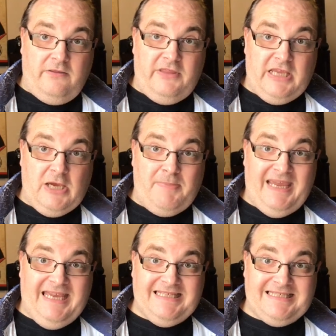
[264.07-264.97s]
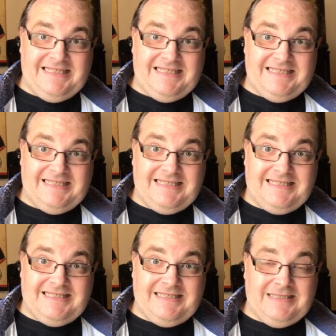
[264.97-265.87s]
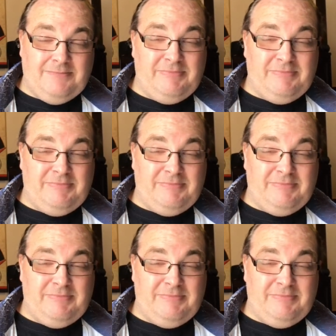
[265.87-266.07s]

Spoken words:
The Abyss.